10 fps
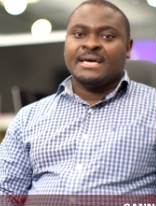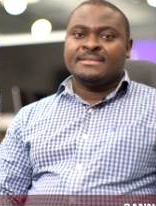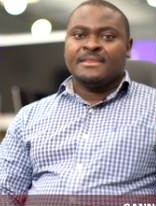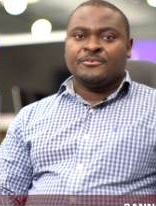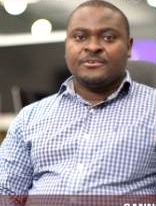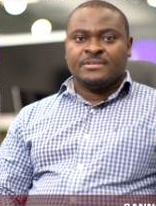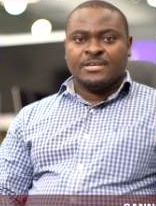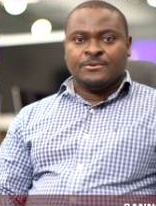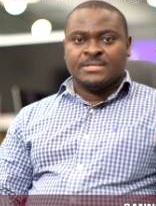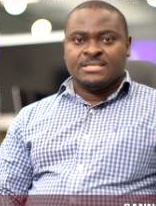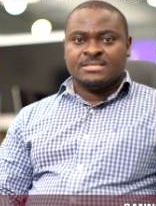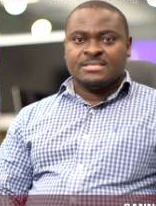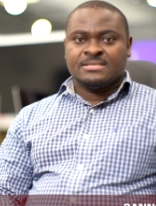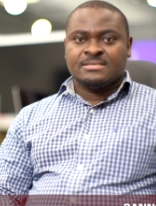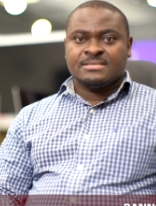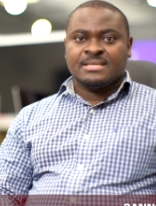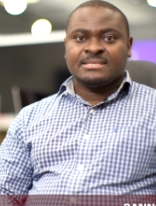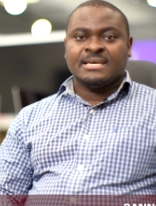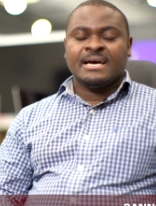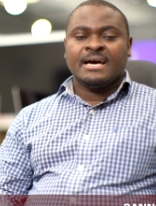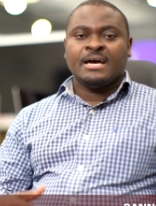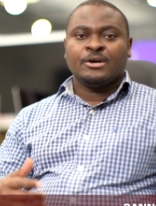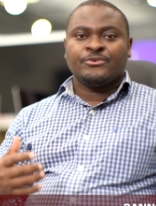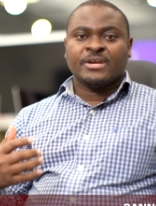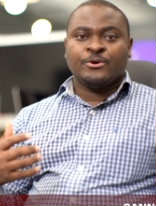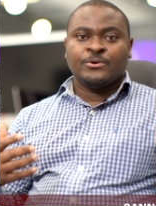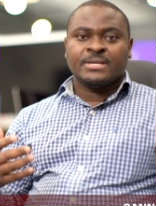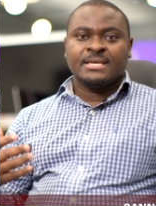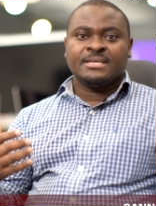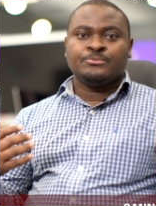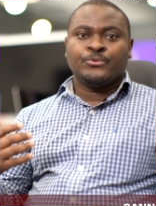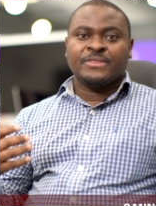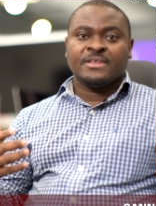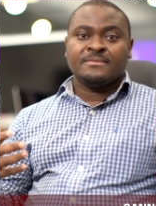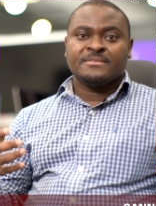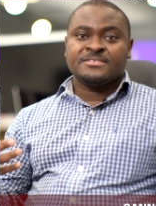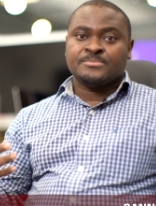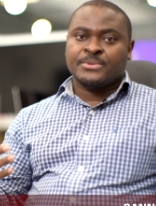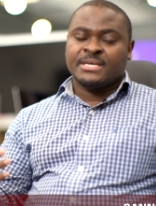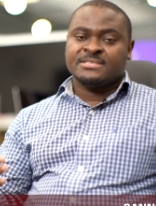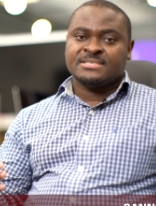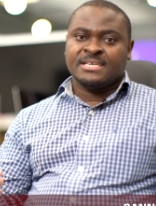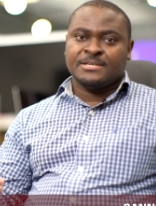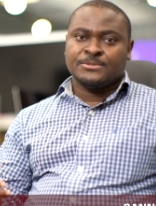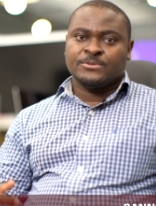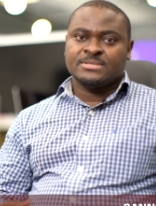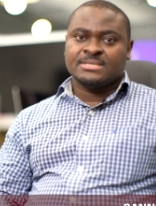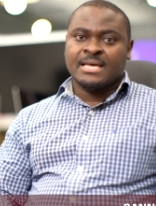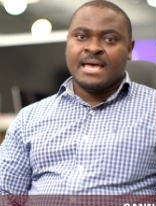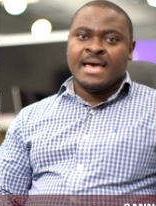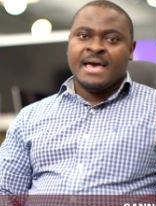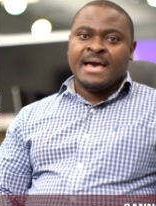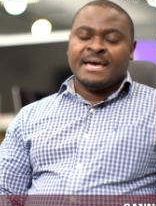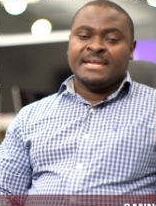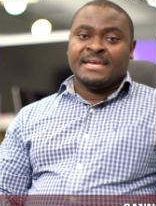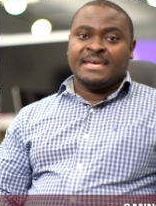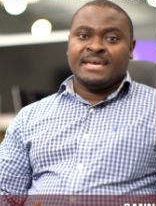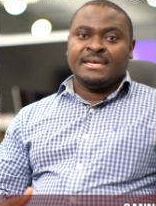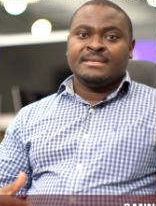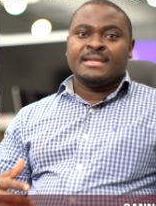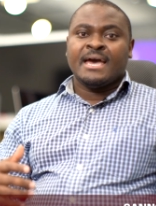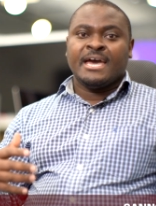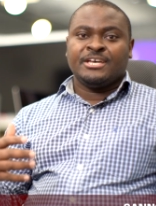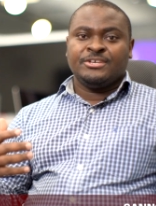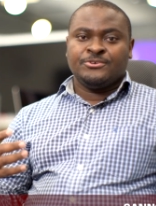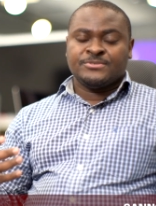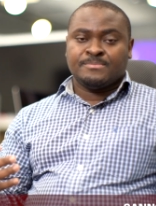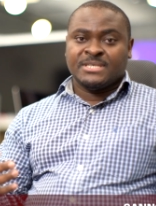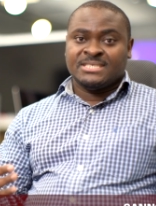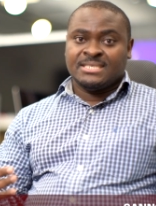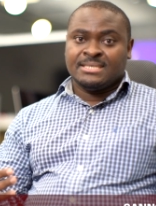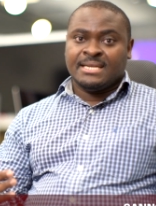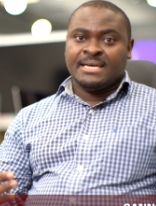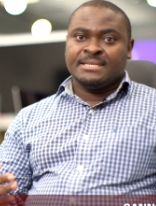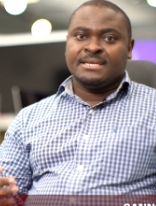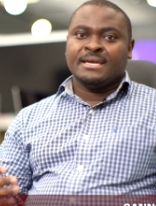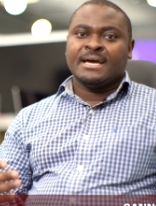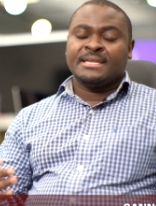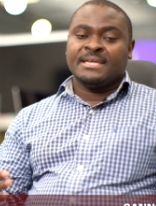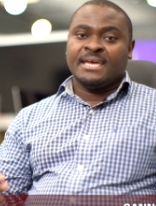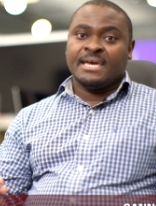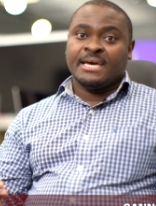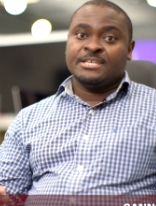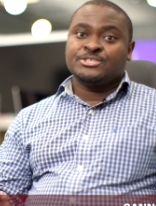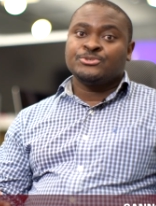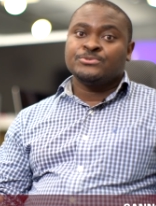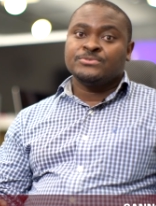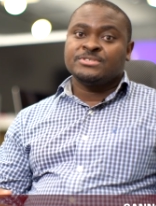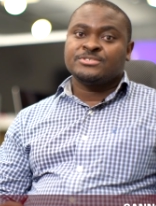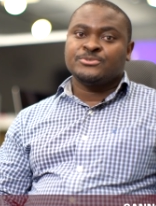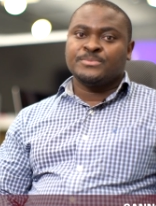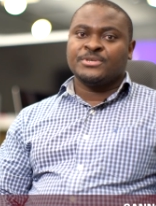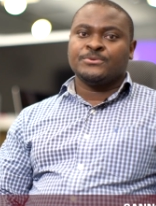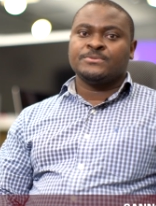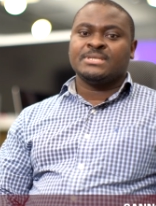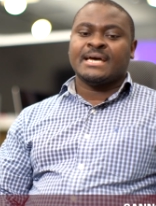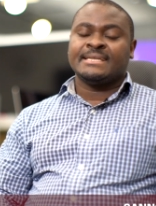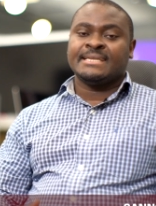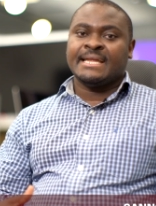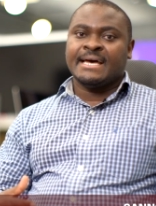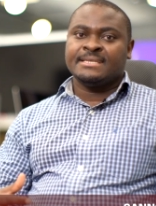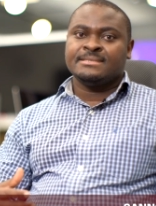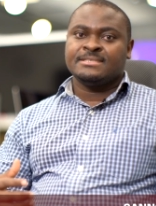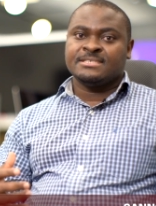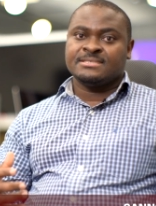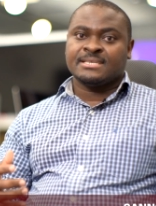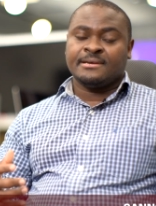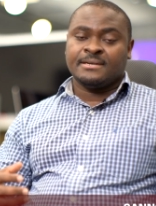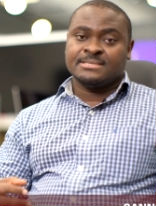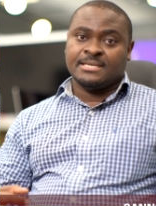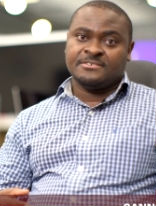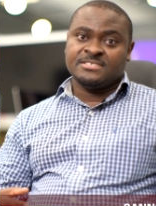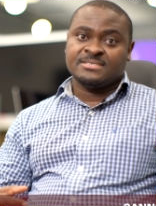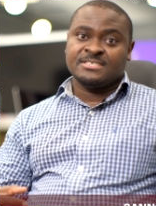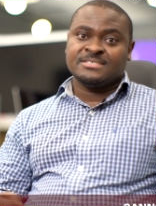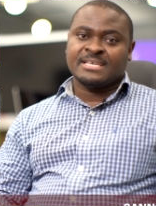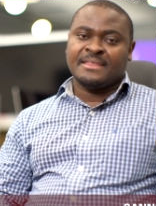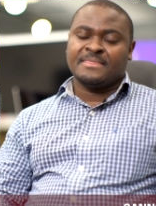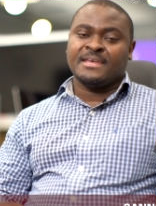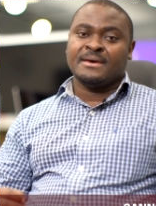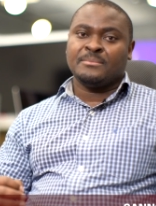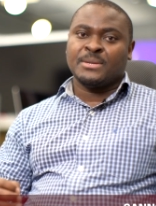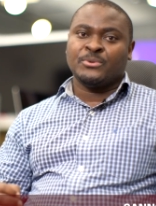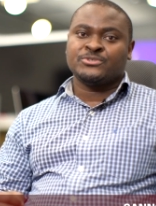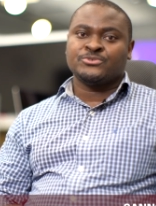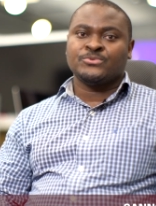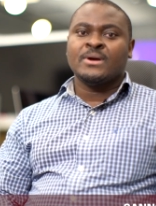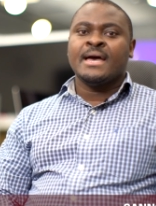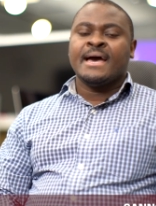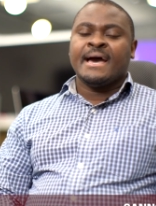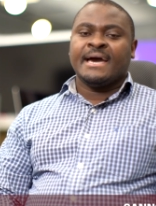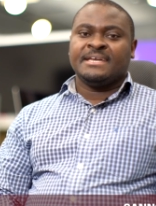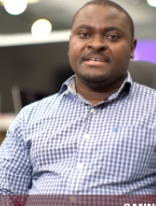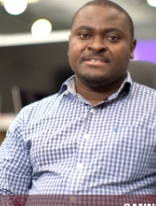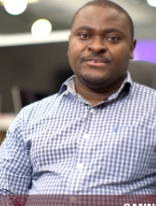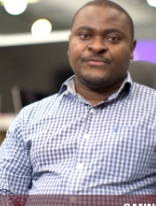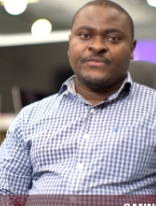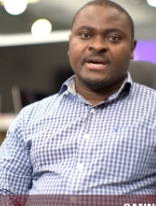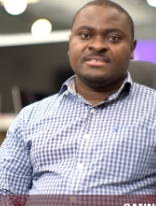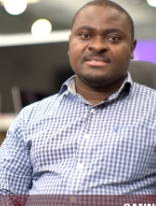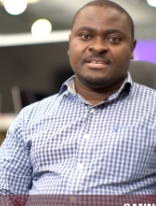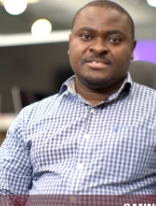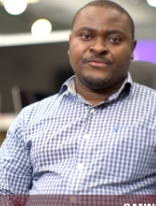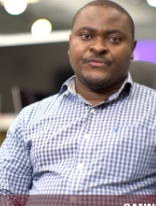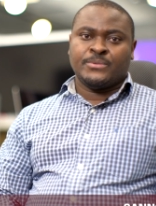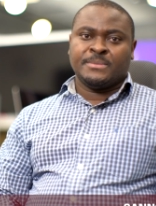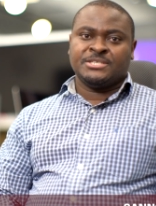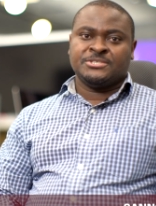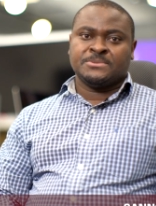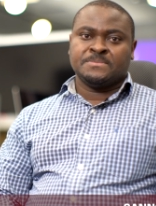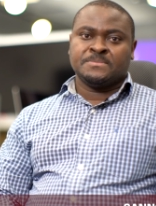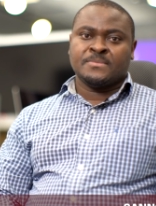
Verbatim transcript: learn the chronic diseases that are recorded within these brain signals. And again, I use machine learning and AI tools to build and learn these characteristics, and then I'm able to identify such information.